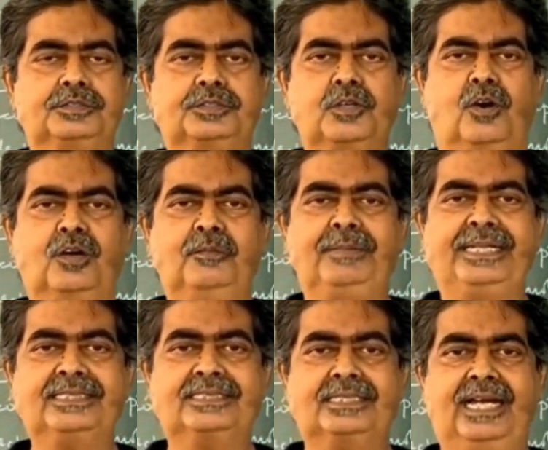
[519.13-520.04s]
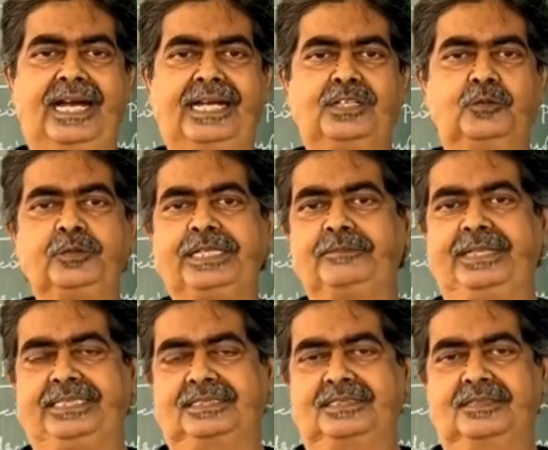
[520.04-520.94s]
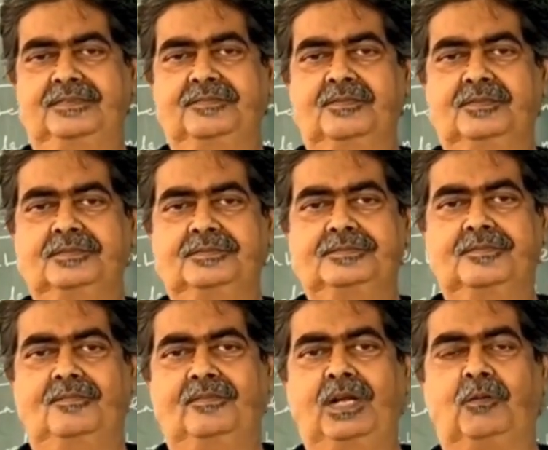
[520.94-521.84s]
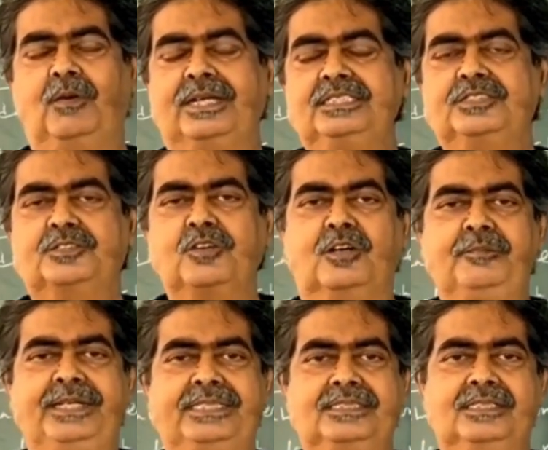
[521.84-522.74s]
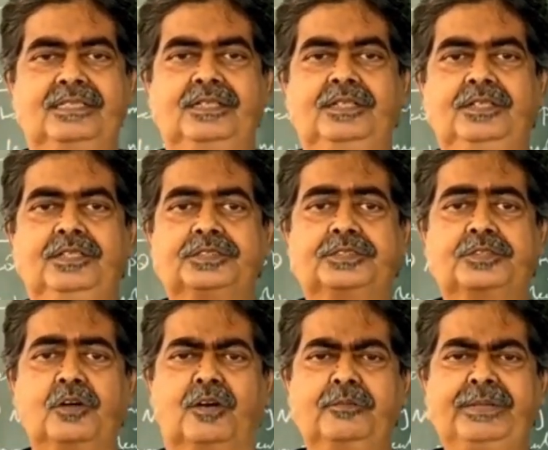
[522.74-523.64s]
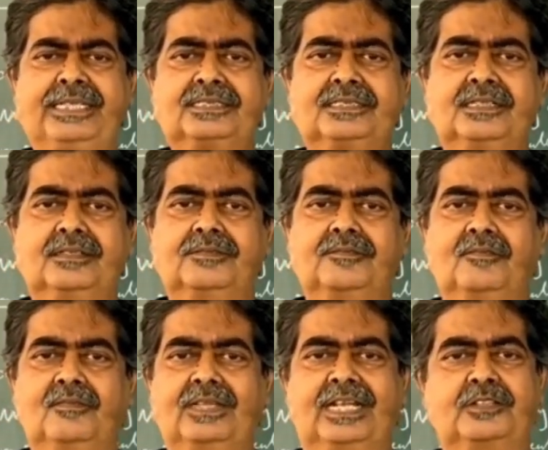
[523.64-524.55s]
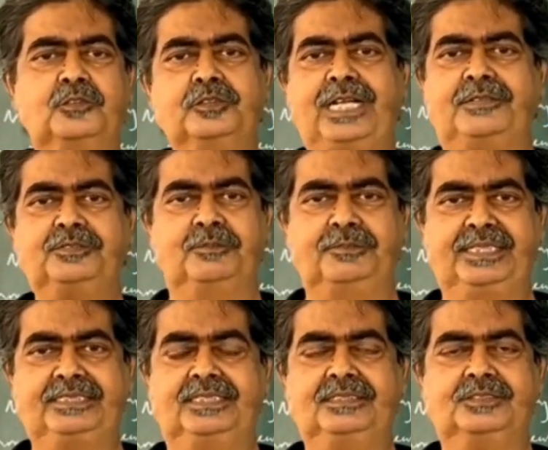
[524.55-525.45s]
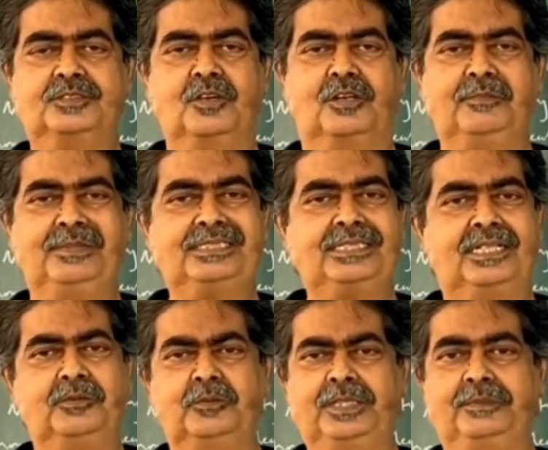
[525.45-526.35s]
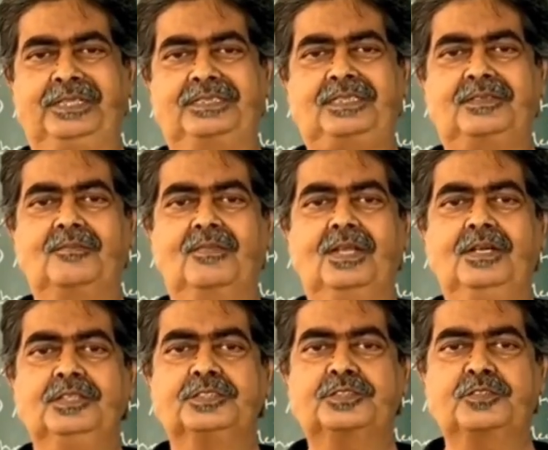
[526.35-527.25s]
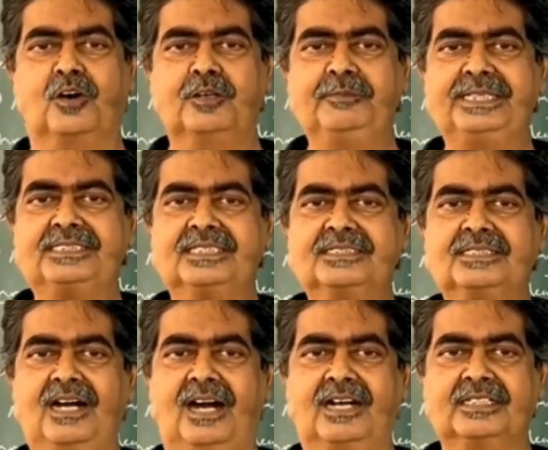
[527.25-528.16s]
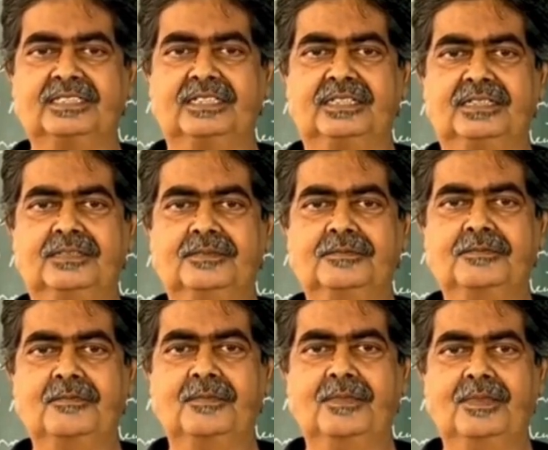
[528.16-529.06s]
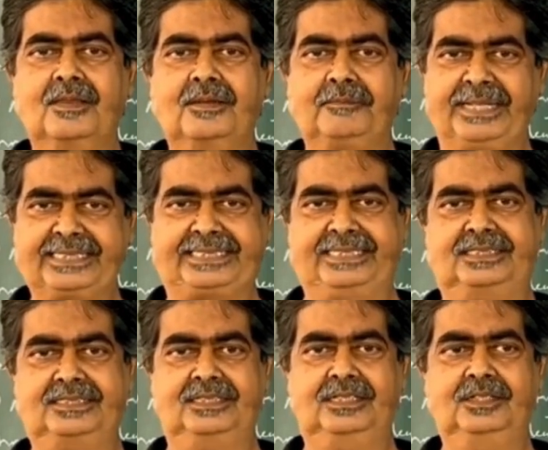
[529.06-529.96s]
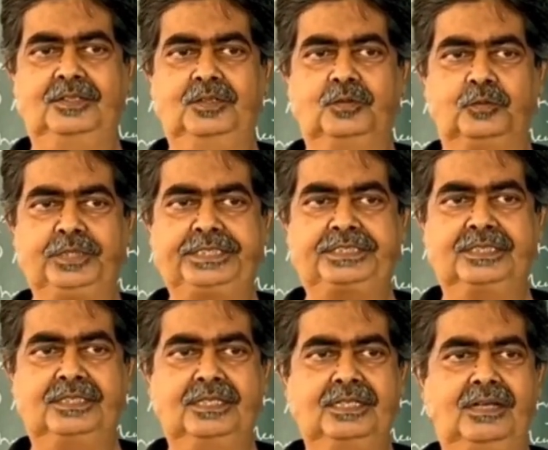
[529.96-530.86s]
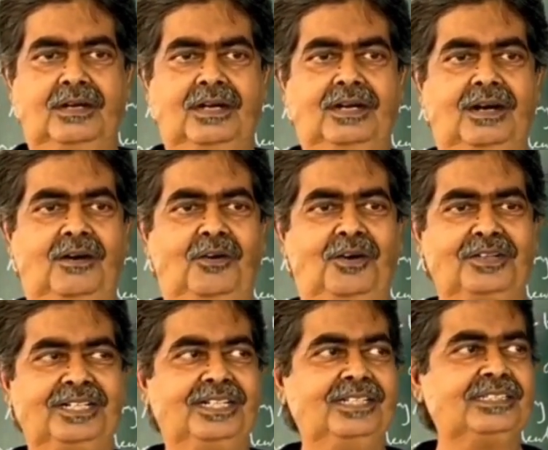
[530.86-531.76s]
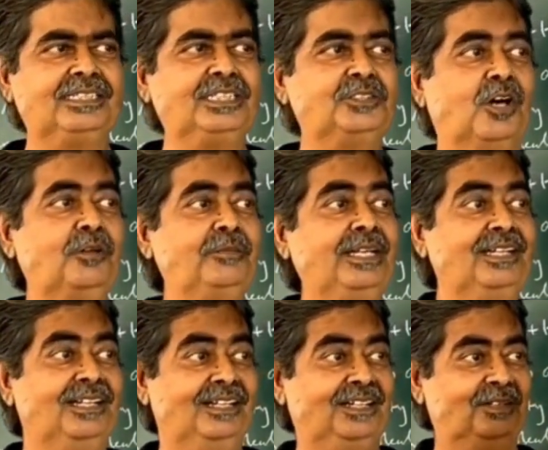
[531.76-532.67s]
strong base and weak base. Now what is strong base? Strong base, there are 2 types of bases, strong base and weak base. Strong bases are the bases which on dissolving